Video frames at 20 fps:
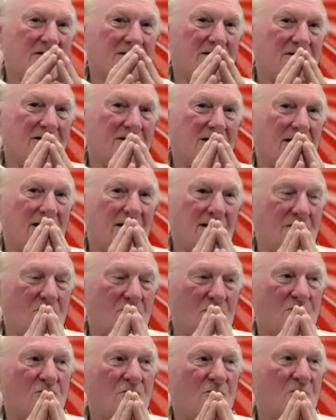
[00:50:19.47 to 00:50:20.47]
So
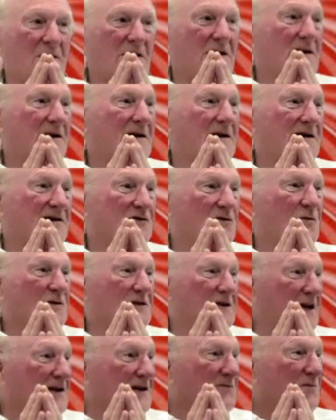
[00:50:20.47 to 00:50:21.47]
Calibra will be there. It's always
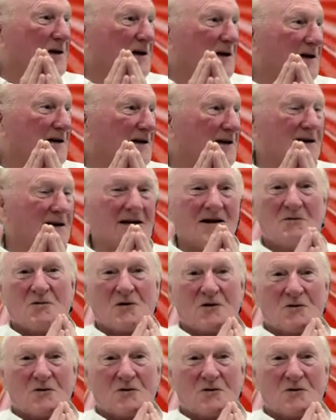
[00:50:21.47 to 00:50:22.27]
has been Calibra